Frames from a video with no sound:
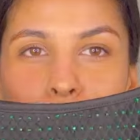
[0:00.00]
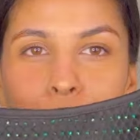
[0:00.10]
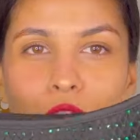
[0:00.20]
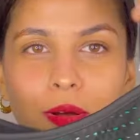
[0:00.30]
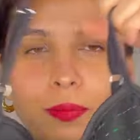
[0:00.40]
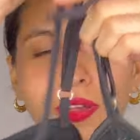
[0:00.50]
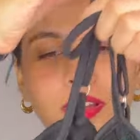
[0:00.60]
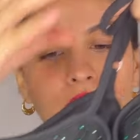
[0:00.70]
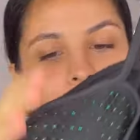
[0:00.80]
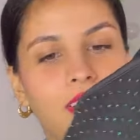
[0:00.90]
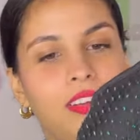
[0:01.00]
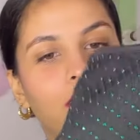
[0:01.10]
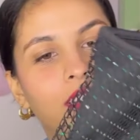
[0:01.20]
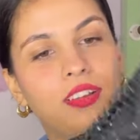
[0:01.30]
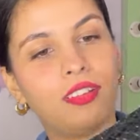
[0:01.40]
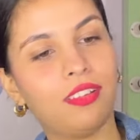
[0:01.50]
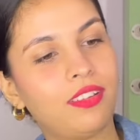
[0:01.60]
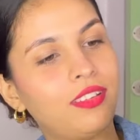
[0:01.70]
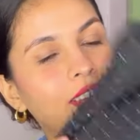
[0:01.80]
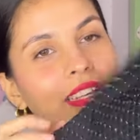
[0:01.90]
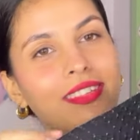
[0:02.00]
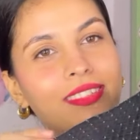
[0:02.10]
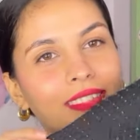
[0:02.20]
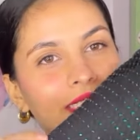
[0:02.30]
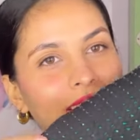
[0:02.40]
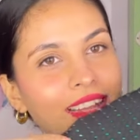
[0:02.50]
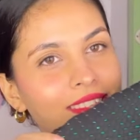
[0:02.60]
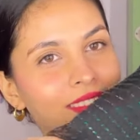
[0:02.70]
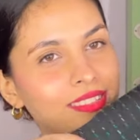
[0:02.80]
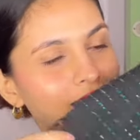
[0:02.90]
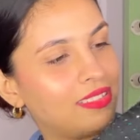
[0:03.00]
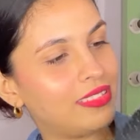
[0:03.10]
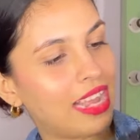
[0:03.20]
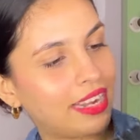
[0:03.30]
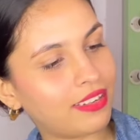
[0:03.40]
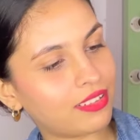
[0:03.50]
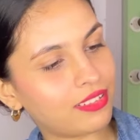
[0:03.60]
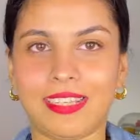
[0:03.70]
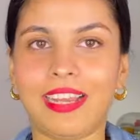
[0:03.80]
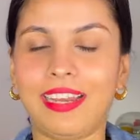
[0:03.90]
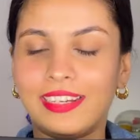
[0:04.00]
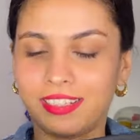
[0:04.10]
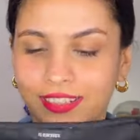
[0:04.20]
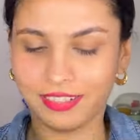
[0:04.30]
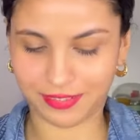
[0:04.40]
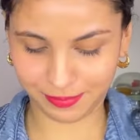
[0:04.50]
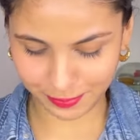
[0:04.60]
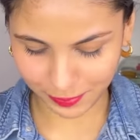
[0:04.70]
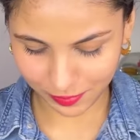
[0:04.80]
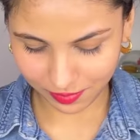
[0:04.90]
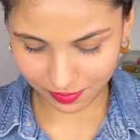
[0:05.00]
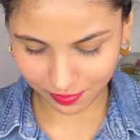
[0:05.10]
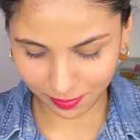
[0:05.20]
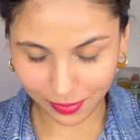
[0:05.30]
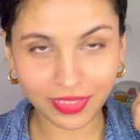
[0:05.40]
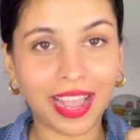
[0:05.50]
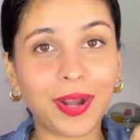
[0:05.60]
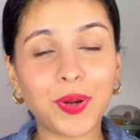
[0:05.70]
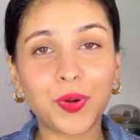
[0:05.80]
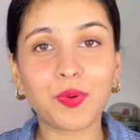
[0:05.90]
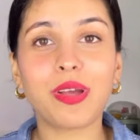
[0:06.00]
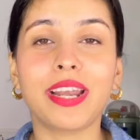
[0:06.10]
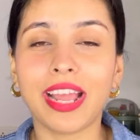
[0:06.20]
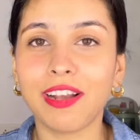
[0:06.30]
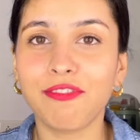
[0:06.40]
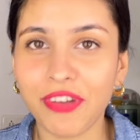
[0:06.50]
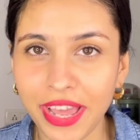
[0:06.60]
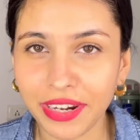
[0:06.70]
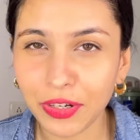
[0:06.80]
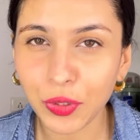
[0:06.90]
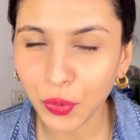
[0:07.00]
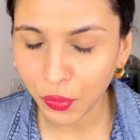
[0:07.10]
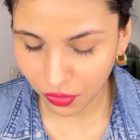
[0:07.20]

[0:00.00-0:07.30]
top. It has this net. I liked it. I don't know when I'll wear it though.